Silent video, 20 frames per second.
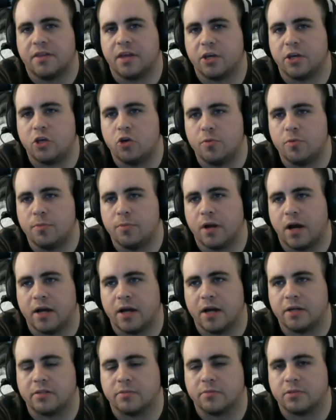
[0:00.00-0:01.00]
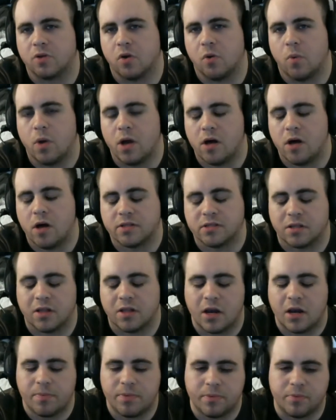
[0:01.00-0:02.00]
they humanize them so well because a
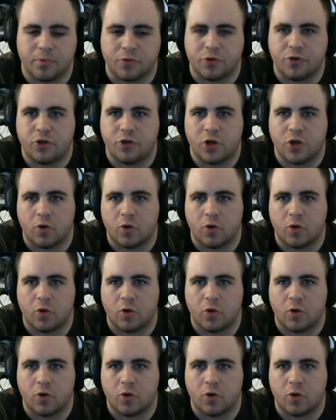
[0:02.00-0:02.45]
lot of people